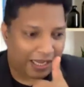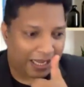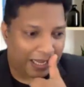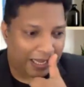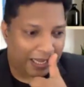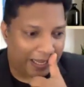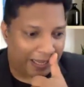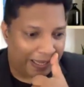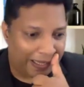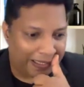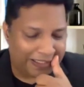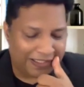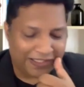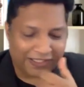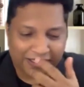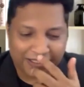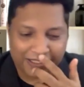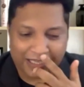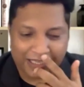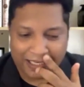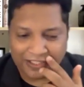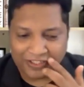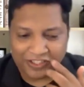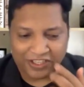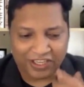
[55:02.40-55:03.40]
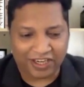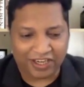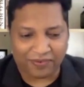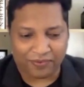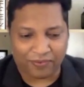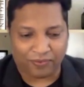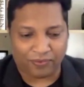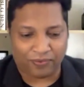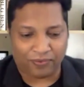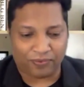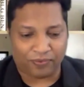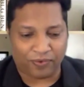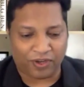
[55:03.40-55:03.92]
I'll share
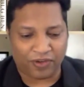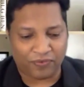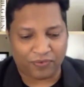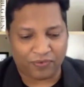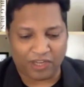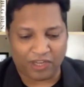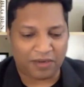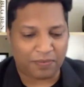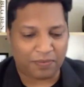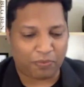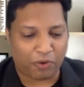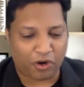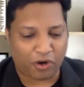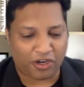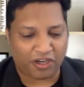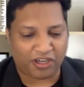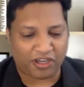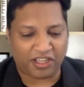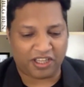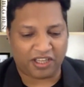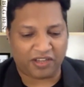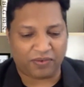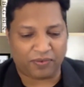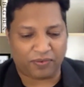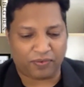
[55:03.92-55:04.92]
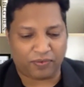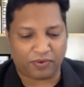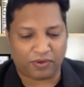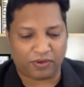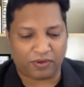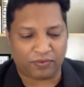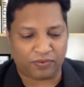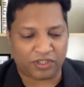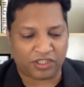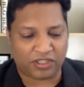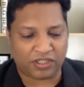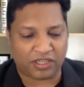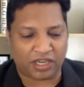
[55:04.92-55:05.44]
one very important thing,
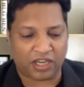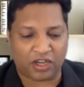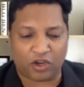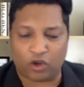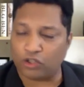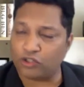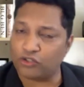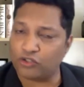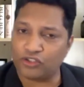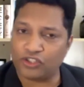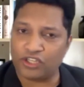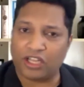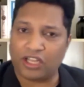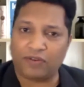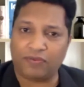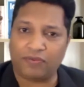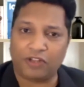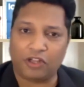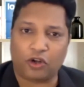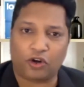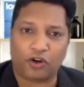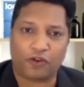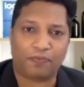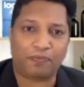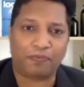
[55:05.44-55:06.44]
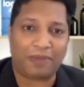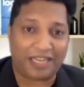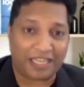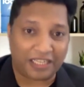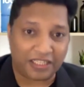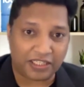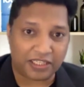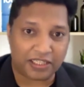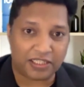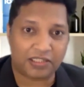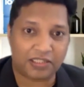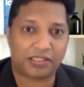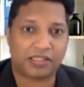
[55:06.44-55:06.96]
which I also share with a lot of
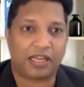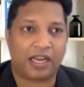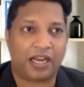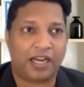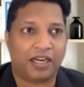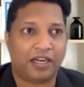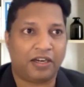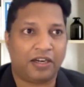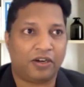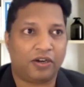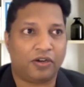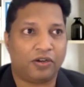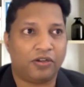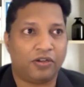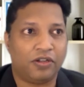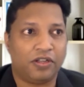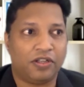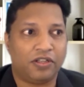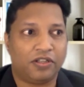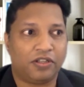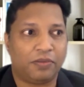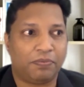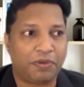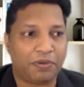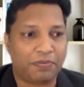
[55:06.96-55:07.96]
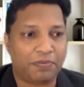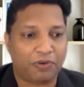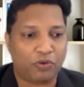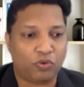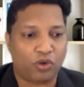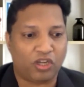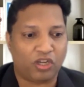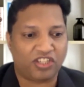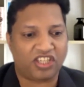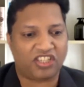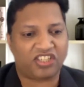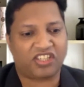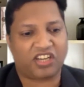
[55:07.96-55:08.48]
millennials and people who are
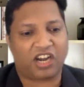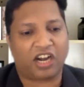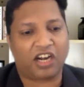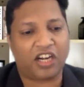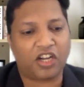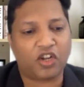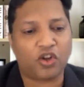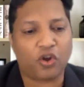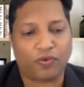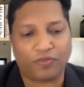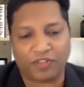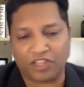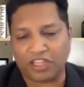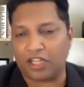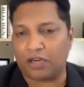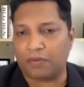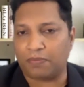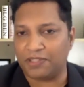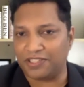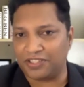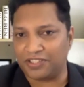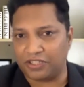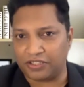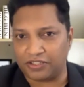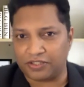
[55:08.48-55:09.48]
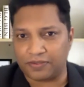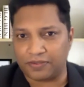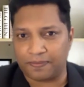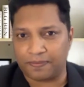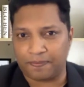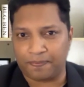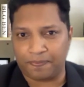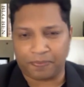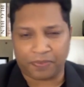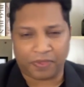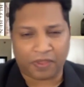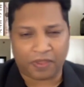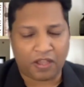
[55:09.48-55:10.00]
just starting off in their business.
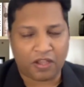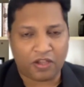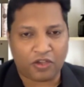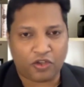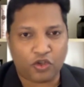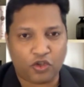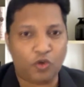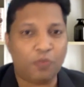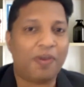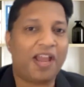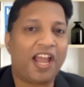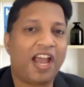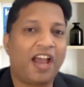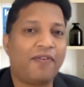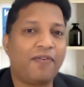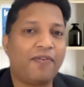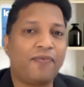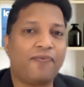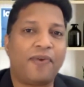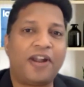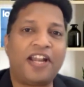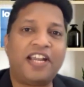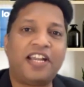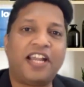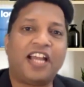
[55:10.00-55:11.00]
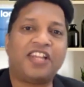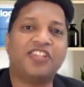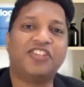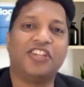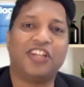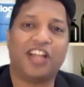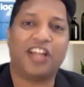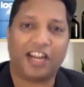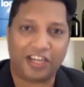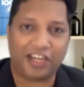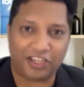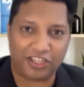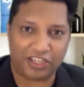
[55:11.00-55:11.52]
You may have a fantastic
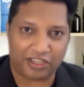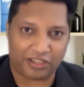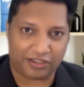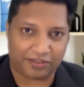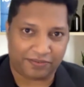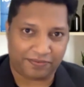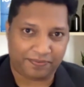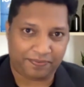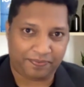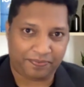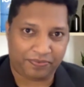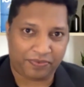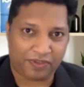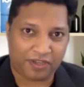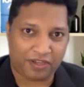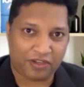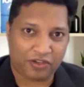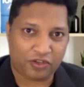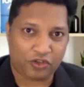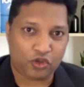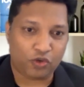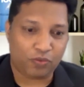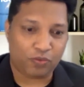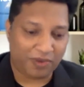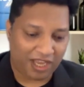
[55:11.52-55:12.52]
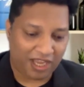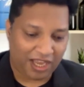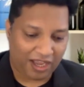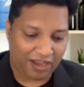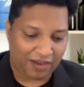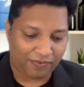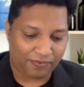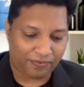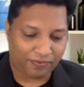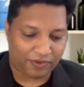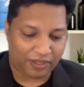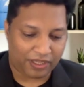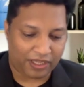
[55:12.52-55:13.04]
idea. You may
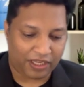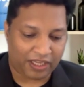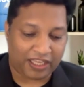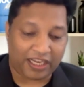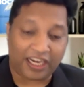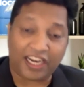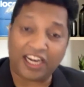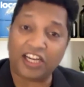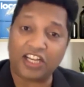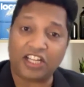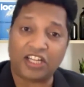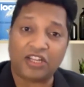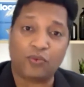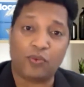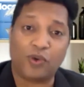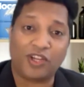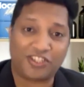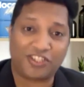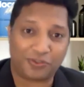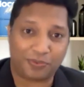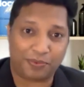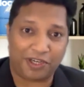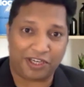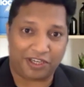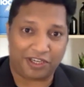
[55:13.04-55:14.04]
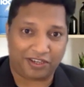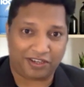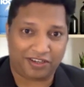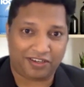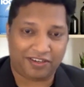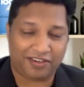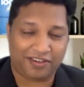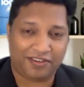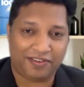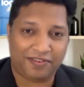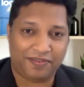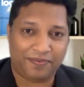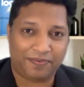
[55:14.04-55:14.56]
have a great investment.
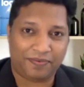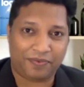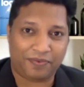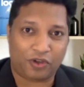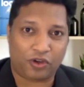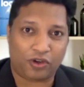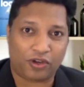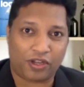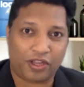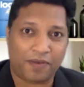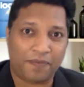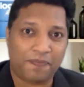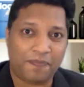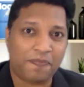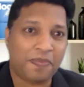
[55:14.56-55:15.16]
Okay.